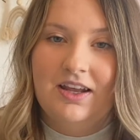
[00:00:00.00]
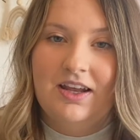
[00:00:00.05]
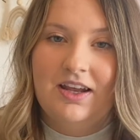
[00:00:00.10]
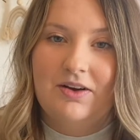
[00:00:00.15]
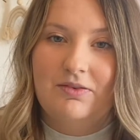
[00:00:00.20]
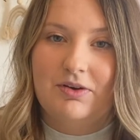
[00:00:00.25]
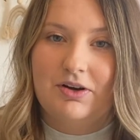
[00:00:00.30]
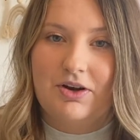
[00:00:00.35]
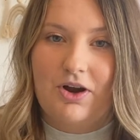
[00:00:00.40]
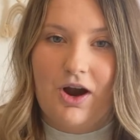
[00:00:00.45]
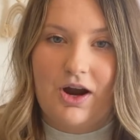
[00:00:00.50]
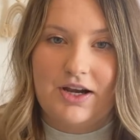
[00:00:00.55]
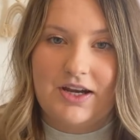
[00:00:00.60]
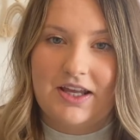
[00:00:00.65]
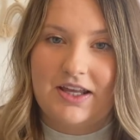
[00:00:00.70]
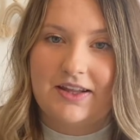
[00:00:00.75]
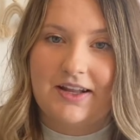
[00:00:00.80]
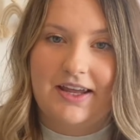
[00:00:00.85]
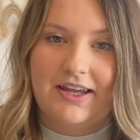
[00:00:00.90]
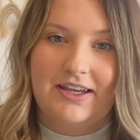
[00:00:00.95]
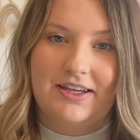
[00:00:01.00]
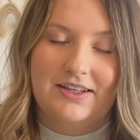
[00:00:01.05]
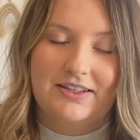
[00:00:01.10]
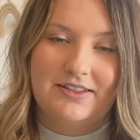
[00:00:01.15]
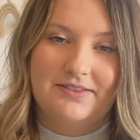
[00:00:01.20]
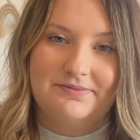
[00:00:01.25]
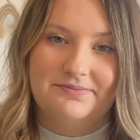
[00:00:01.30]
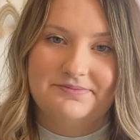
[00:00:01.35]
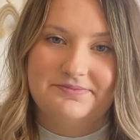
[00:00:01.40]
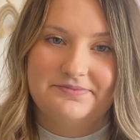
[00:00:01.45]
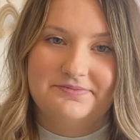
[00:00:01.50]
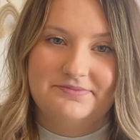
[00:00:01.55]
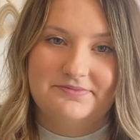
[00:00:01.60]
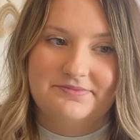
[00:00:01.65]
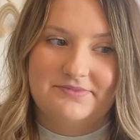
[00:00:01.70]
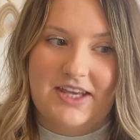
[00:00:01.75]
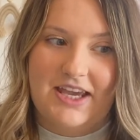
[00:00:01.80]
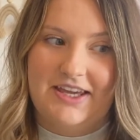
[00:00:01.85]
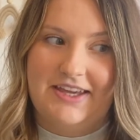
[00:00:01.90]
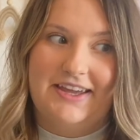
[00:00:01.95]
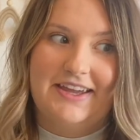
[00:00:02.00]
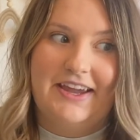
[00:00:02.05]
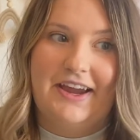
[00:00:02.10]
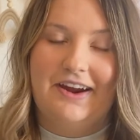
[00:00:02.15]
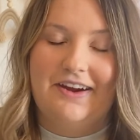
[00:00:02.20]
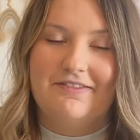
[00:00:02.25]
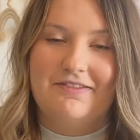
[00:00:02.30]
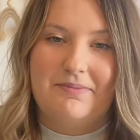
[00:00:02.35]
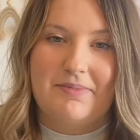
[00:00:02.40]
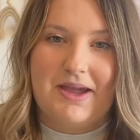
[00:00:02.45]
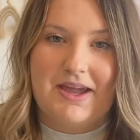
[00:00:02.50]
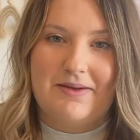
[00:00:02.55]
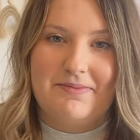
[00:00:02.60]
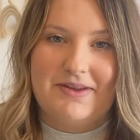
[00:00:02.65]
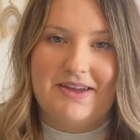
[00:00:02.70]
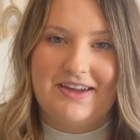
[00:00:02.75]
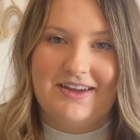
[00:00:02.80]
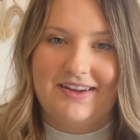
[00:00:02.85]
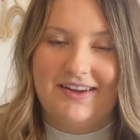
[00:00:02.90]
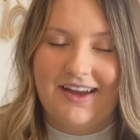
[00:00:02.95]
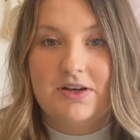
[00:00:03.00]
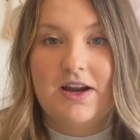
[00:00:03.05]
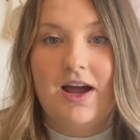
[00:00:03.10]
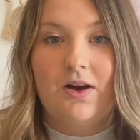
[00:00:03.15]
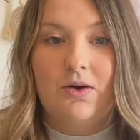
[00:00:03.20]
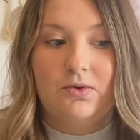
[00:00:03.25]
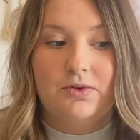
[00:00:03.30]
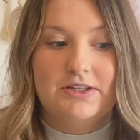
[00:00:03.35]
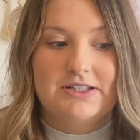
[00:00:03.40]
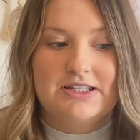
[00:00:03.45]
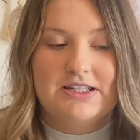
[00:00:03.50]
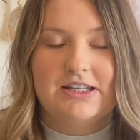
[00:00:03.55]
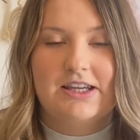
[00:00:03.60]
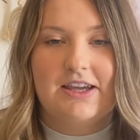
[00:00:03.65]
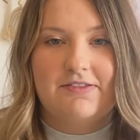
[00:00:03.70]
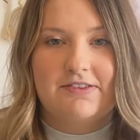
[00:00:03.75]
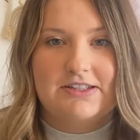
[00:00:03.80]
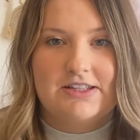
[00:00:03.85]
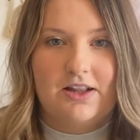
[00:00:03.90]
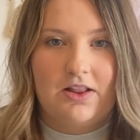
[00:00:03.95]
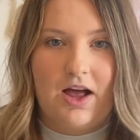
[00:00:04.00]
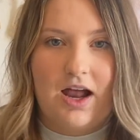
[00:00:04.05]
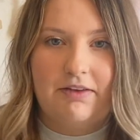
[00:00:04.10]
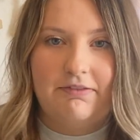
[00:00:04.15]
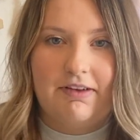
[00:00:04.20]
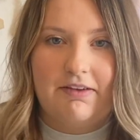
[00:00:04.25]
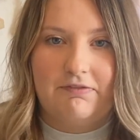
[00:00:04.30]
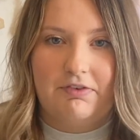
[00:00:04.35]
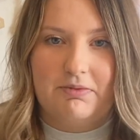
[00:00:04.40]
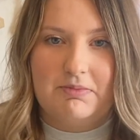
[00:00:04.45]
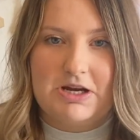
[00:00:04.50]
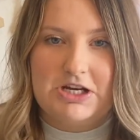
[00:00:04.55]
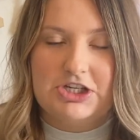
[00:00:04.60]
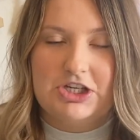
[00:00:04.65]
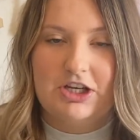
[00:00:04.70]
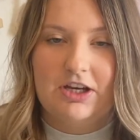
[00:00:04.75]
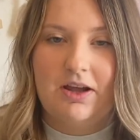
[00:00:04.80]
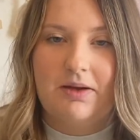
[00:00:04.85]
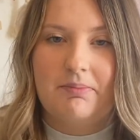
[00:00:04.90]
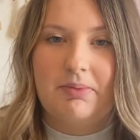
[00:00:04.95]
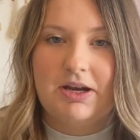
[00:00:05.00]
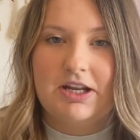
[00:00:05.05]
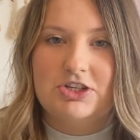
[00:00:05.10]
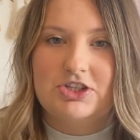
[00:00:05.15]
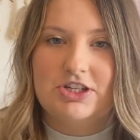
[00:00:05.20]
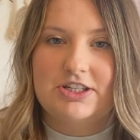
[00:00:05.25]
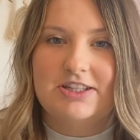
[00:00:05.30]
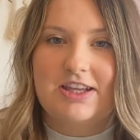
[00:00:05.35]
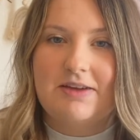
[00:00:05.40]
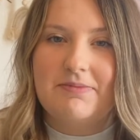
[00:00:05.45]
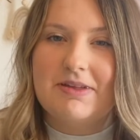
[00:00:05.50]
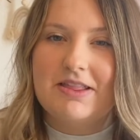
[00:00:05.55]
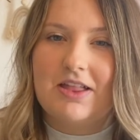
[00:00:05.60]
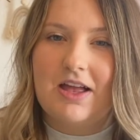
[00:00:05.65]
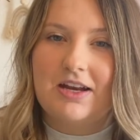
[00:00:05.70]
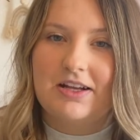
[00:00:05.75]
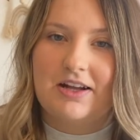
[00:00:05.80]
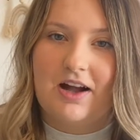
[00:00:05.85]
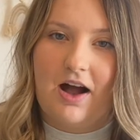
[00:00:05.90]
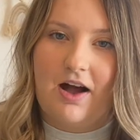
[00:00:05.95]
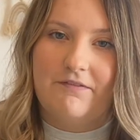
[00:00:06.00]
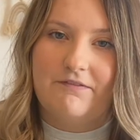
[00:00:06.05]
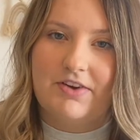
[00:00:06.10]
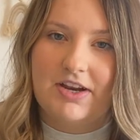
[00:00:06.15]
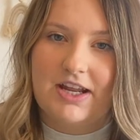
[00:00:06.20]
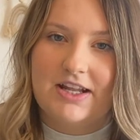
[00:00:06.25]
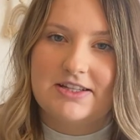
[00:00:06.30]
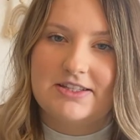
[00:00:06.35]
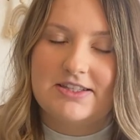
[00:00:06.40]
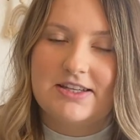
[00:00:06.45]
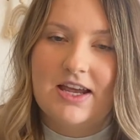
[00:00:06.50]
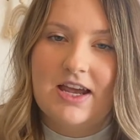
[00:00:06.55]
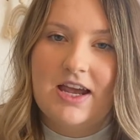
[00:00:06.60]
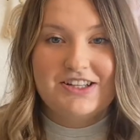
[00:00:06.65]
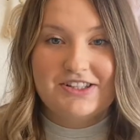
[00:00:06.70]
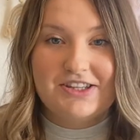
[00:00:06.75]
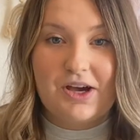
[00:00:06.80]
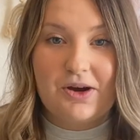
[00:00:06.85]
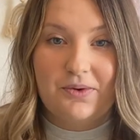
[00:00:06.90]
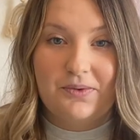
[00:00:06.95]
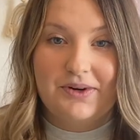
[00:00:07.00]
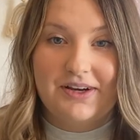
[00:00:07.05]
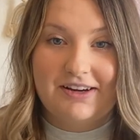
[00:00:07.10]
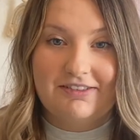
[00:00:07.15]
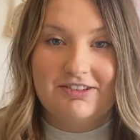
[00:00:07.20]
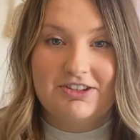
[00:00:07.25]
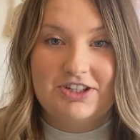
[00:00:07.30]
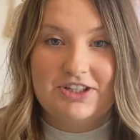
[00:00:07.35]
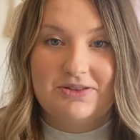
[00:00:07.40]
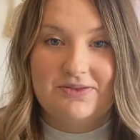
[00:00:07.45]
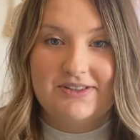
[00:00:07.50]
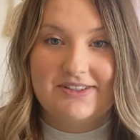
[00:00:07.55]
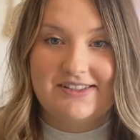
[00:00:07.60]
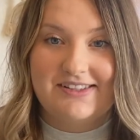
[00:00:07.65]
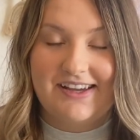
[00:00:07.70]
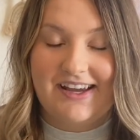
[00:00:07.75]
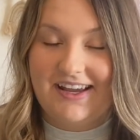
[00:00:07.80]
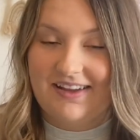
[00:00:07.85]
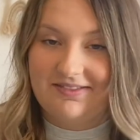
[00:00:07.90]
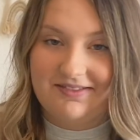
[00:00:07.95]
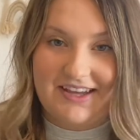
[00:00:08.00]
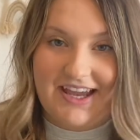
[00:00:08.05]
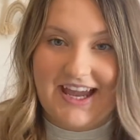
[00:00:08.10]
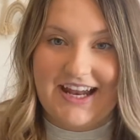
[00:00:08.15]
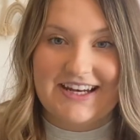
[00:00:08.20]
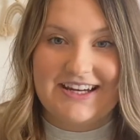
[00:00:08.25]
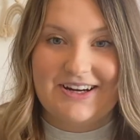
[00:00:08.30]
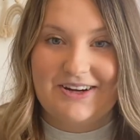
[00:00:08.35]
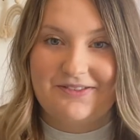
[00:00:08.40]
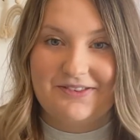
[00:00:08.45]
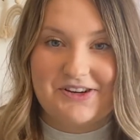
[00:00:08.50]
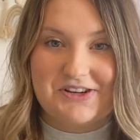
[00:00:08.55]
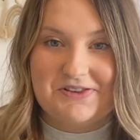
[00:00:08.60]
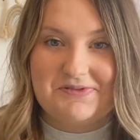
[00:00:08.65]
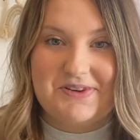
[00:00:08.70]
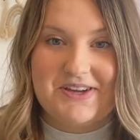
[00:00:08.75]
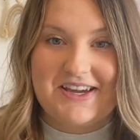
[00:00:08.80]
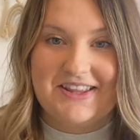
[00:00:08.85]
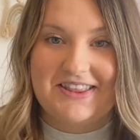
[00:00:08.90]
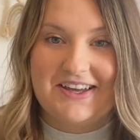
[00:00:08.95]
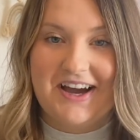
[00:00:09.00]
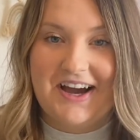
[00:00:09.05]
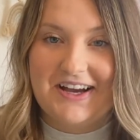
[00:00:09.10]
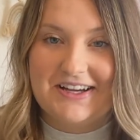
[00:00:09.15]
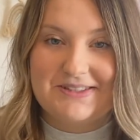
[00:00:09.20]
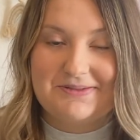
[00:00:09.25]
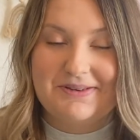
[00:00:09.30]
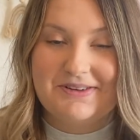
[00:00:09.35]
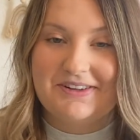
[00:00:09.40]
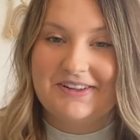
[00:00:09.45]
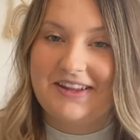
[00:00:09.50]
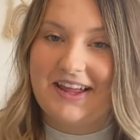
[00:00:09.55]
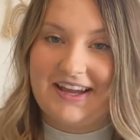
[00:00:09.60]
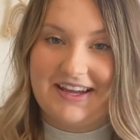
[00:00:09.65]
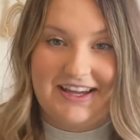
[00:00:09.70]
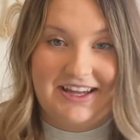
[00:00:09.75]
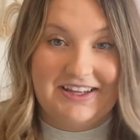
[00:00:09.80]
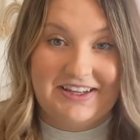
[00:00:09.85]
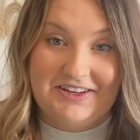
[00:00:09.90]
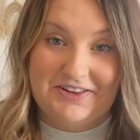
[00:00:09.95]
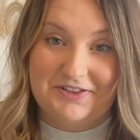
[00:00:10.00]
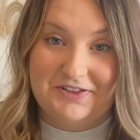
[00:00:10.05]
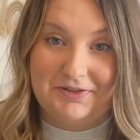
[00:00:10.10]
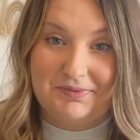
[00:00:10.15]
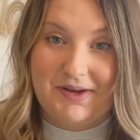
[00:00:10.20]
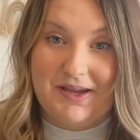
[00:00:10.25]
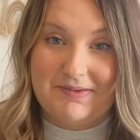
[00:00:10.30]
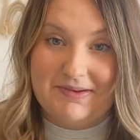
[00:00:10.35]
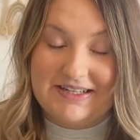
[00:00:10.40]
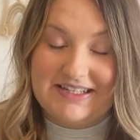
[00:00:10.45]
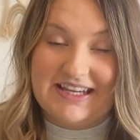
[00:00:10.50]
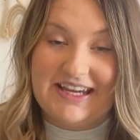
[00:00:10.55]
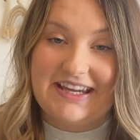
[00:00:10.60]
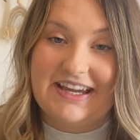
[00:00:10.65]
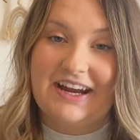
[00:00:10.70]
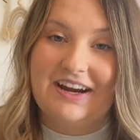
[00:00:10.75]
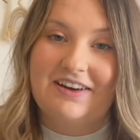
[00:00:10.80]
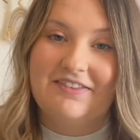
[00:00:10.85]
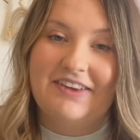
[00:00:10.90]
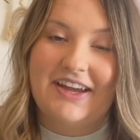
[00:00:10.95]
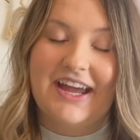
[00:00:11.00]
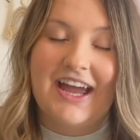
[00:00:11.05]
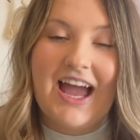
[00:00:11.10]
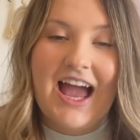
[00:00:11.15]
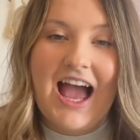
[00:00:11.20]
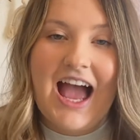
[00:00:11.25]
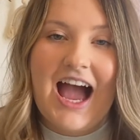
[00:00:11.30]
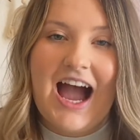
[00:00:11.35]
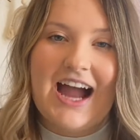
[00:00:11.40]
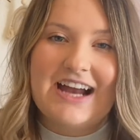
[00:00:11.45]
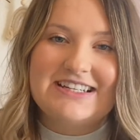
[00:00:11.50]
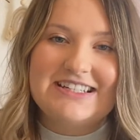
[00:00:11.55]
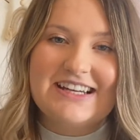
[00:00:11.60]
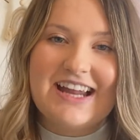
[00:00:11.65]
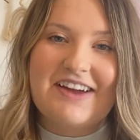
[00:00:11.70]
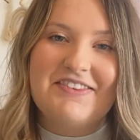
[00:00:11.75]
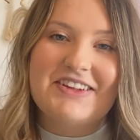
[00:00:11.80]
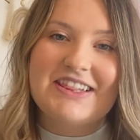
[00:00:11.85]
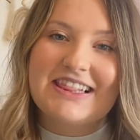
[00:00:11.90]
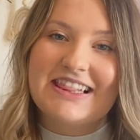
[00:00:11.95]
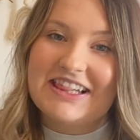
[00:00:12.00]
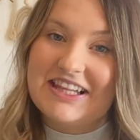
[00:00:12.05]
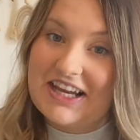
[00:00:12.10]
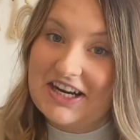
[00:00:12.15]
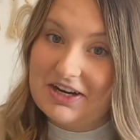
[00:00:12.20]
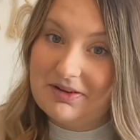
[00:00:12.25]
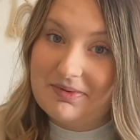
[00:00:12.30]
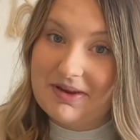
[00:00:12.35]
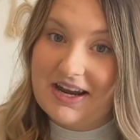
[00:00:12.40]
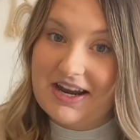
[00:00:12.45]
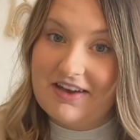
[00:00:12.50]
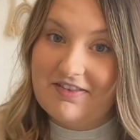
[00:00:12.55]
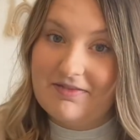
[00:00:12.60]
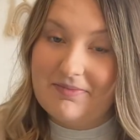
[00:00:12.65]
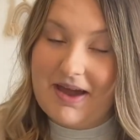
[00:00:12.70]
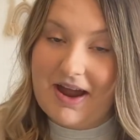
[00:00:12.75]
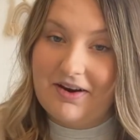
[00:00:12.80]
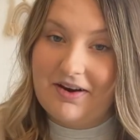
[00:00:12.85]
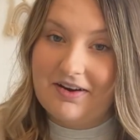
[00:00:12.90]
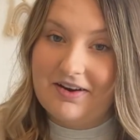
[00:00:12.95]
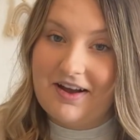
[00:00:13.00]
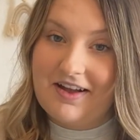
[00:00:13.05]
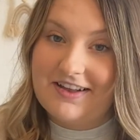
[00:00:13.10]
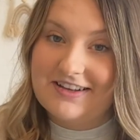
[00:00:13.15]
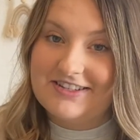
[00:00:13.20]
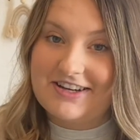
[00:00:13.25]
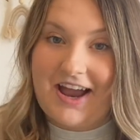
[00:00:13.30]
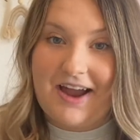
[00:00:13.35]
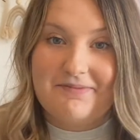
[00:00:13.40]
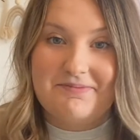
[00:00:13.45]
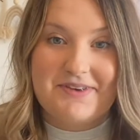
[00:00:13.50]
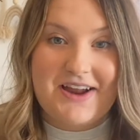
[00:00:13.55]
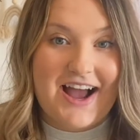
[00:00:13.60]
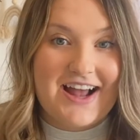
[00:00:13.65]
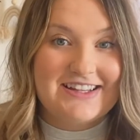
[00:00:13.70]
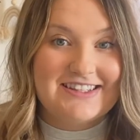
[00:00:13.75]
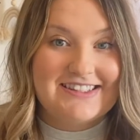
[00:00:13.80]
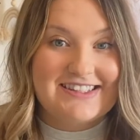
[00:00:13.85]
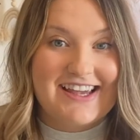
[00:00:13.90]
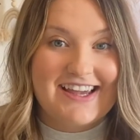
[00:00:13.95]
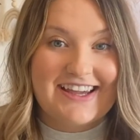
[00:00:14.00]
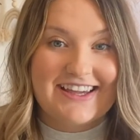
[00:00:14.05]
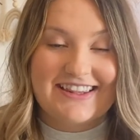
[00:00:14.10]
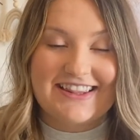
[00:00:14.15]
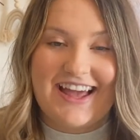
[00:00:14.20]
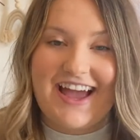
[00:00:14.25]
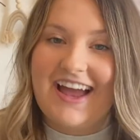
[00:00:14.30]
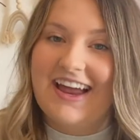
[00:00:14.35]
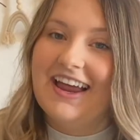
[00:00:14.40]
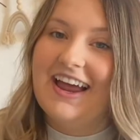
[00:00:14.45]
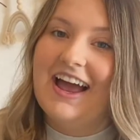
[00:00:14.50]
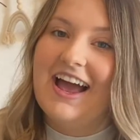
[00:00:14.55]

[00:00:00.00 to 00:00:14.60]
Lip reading: regarding like taking care of a baby. Not only did it give us a lot of information, but it just gave me a lot of confidence. So whenever she was handed over to me at the hospital, like, here's your baby, take care of it, I did have a little bit of a background knowledge. I'm not saying that